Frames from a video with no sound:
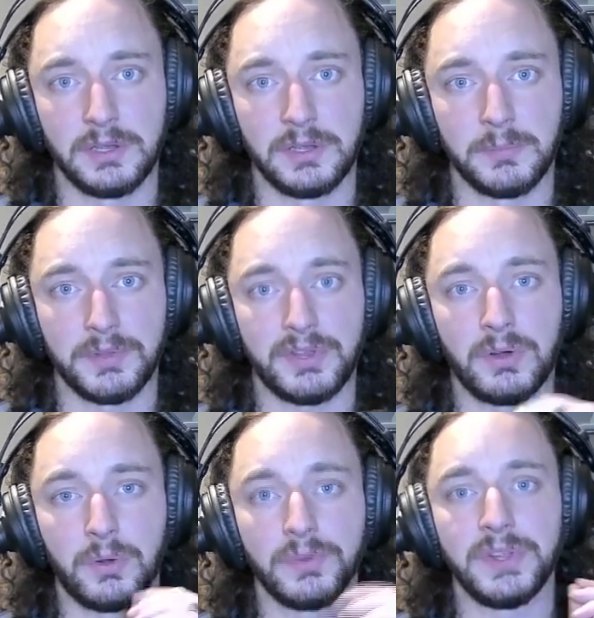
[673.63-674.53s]
but then
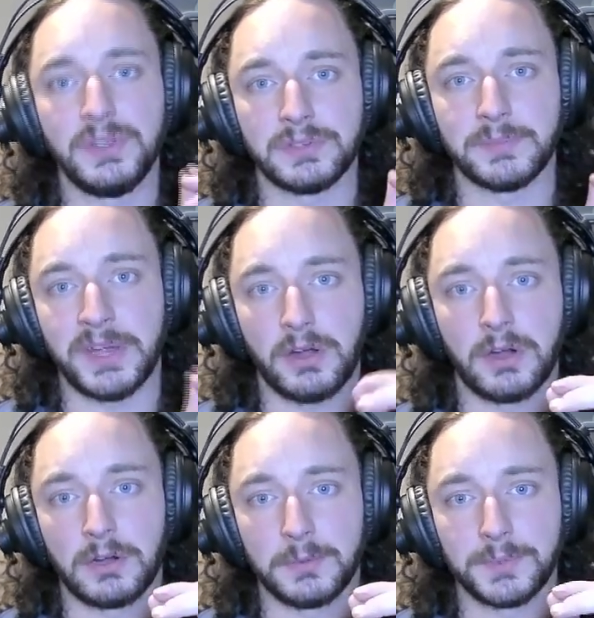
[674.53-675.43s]
only use my
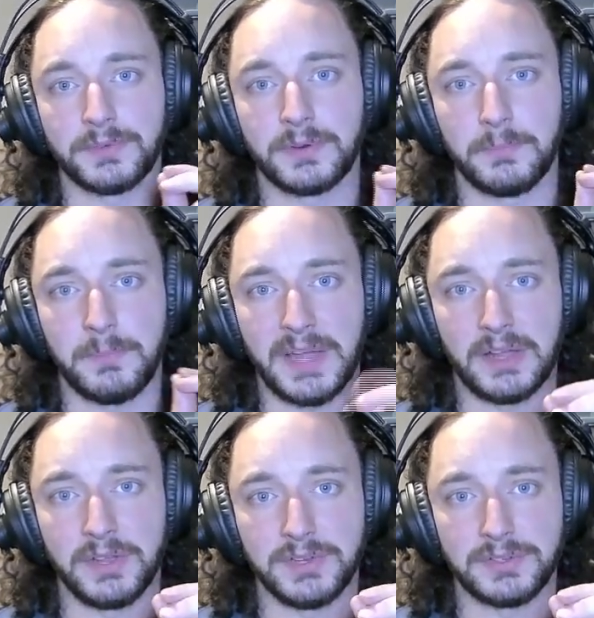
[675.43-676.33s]
arms for
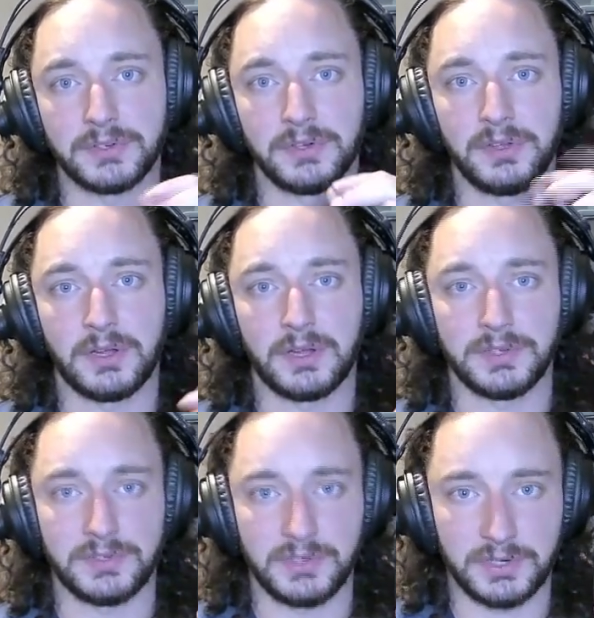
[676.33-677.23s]
balance during the
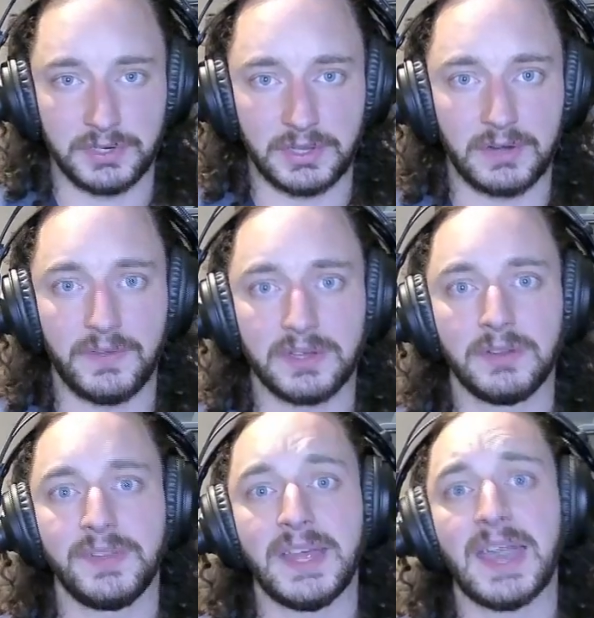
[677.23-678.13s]
concentric. That
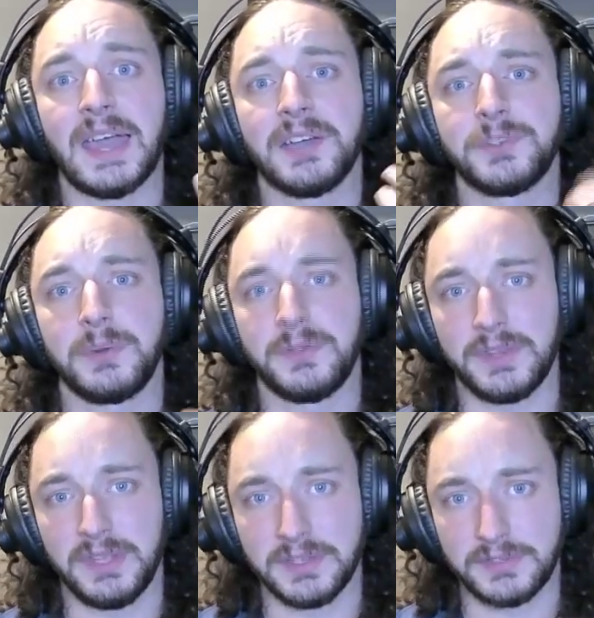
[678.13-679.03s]
effectively adds weight for
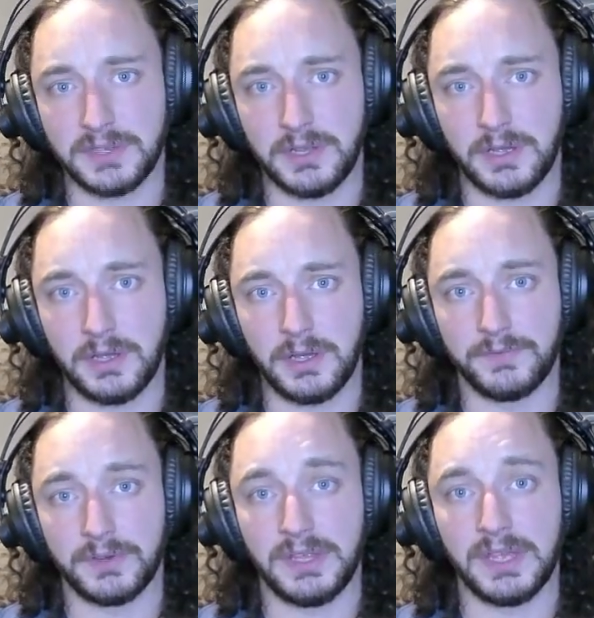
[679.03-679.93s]
the inset
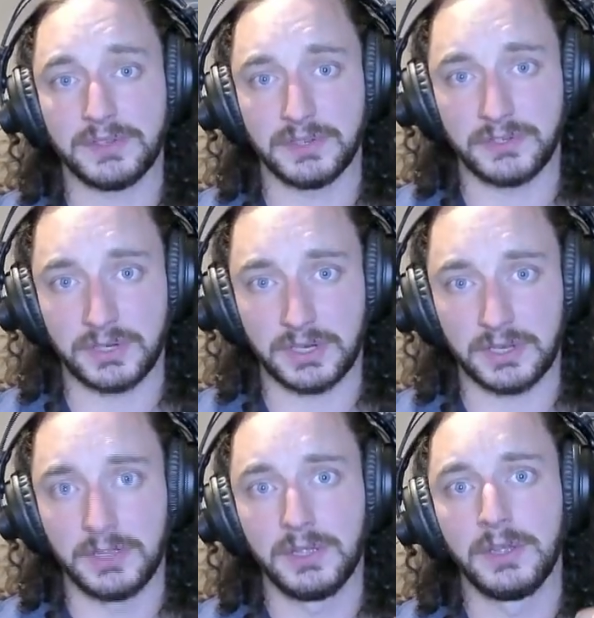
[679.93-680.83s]
for the eccentric,
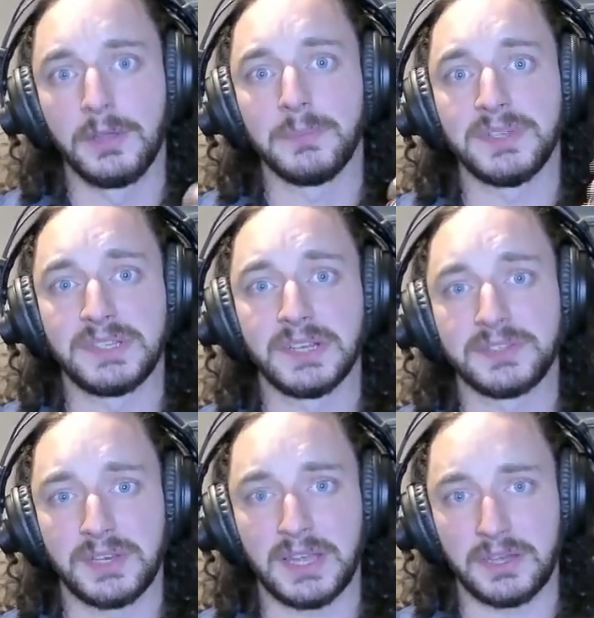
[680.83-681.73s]
but
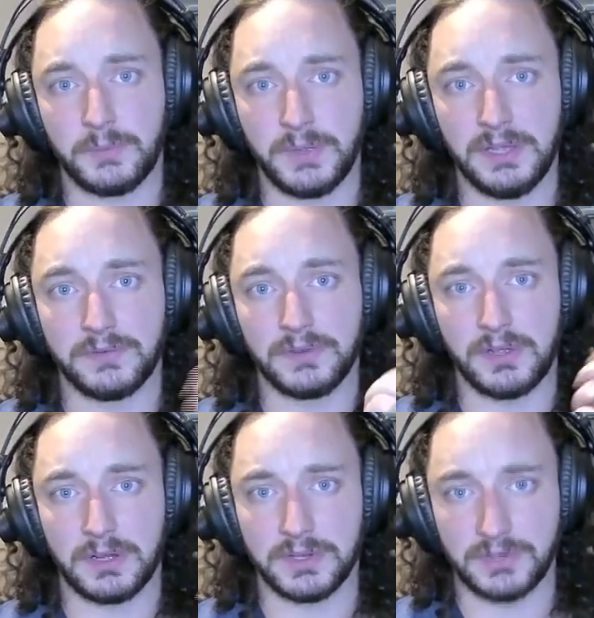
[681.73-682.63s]
doesn't add weight for the
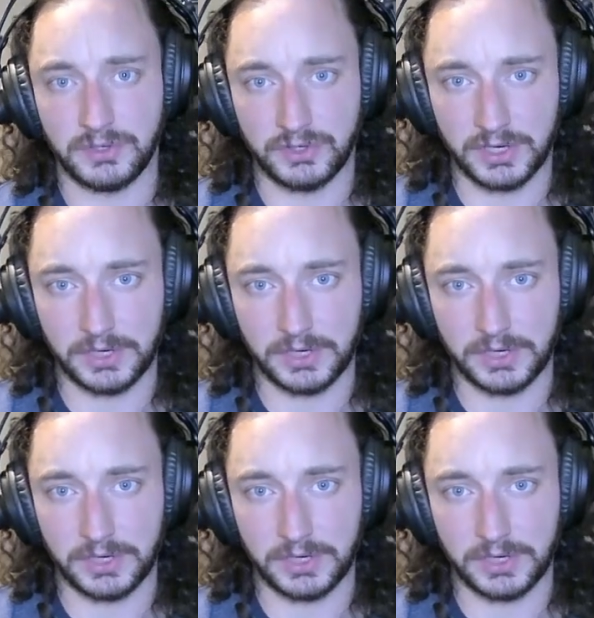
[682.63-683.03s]
concentric.